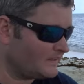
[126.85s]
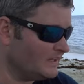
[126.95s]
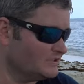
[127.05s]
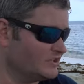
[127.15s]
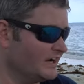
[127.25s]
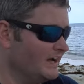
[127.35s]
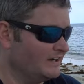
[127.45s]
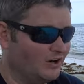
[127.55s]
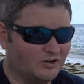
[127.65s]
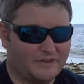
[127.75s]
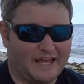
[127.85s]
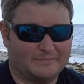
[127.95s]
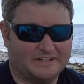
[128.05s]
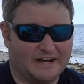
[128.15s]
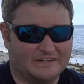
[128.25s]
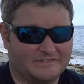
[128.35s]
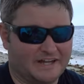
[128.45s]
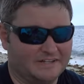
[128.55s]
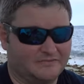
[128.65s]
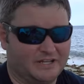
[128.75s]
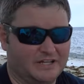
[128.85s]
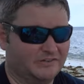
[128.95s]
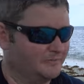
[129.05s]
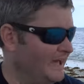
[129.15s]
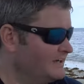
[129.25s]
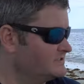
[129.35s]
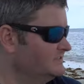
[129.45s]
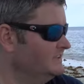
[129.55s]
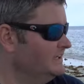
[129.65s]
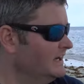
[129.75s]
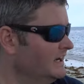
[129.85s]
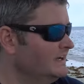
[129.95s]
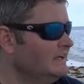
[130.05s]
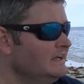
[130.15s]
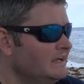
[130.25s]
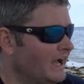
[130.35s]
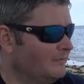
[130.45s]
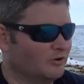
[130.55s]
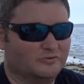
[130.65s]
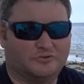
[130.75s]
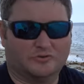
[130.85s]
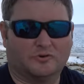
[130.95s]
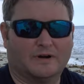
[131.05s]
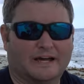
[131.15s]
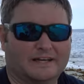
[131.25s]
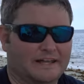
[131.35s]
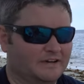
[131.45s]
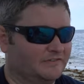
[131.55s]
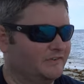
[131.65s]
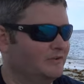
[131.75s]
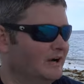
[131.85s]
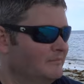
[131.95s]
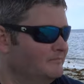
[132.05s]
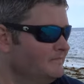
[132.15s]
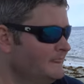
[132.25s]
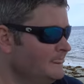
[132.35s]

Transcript: and check out all of Captain Irish Guy's videos. I'm actually, uh, I'm on tour right now, so I'm,